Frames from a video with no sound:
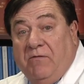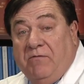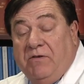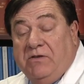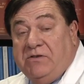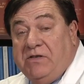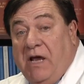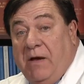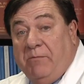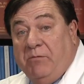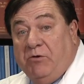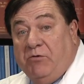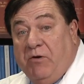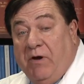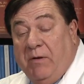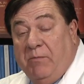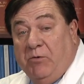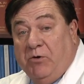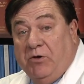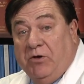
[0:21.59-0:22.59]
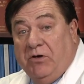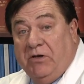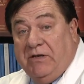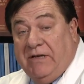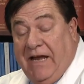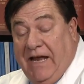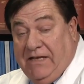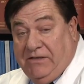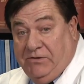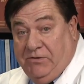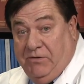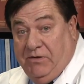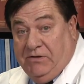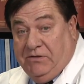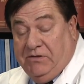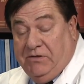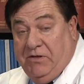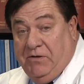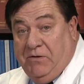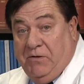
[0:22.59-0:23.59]
of the Simon Kramer Cancer
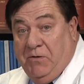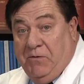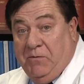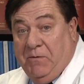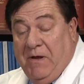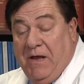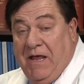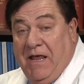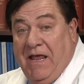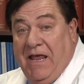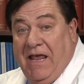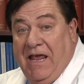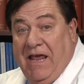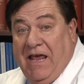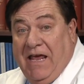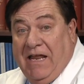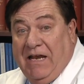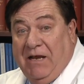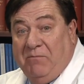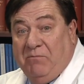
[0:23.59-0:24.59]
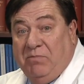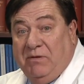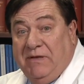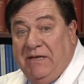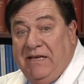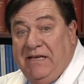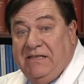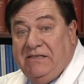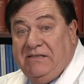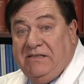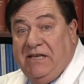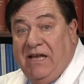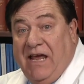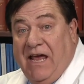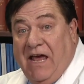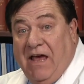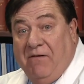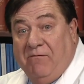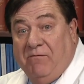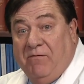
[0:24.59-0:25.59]
Institute, and I'm pleased to
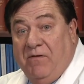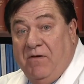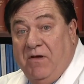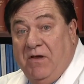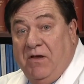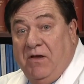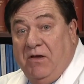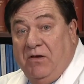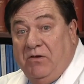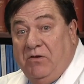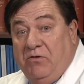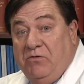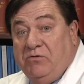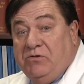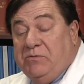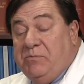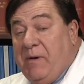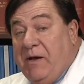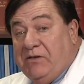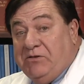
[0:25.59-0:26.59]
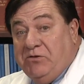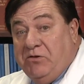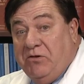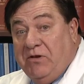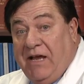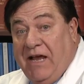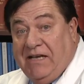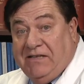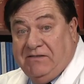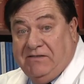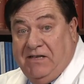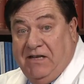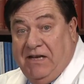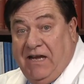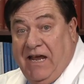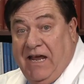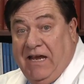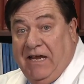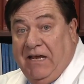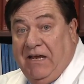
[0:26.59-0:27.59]
have two special guests
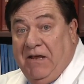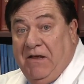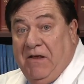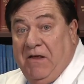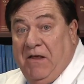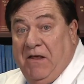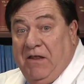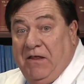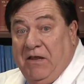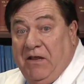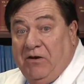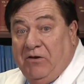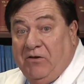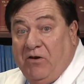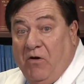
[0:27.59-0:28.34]
today that are